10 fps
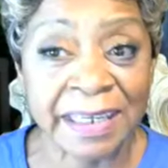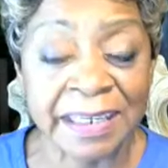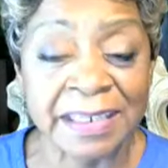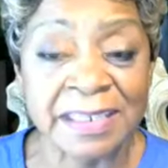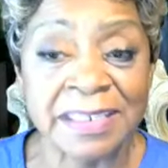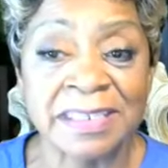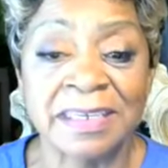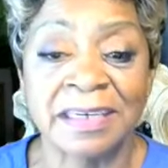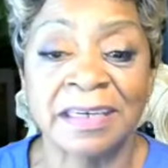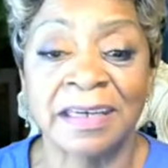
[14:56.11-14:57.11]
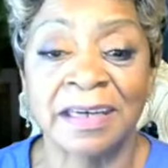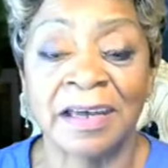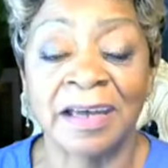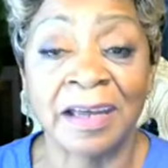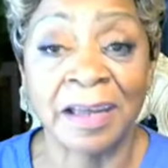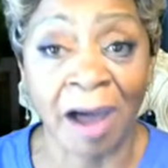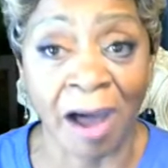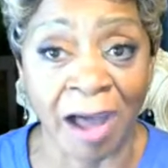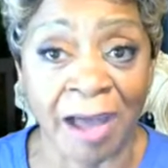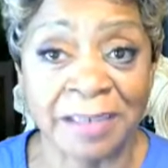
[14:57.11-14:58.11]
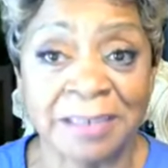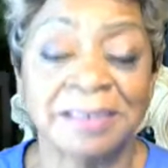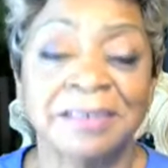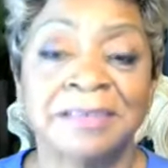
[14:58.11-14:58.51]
is God